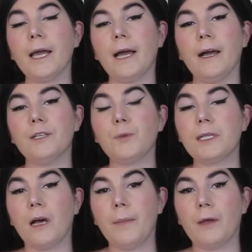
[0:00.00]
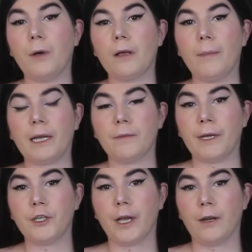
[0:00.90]
Hey guys, what's up and welcome back to
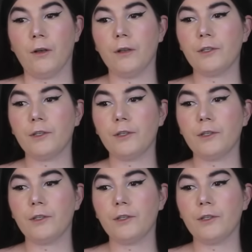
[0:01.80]
my channel.